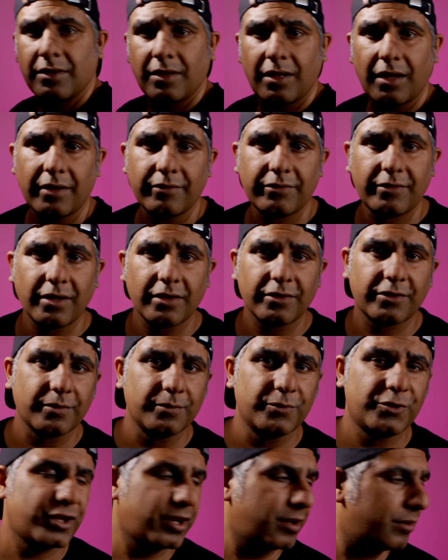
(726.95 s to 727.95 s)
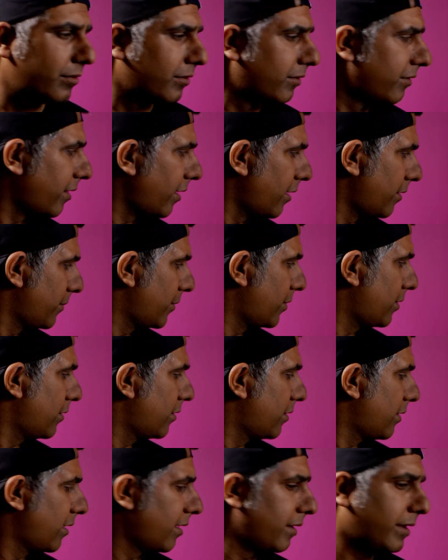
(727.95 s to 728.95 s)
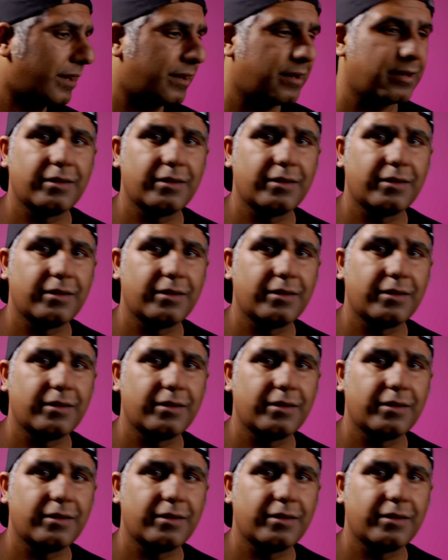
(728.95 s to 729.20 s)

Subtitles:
I've got some gels that that I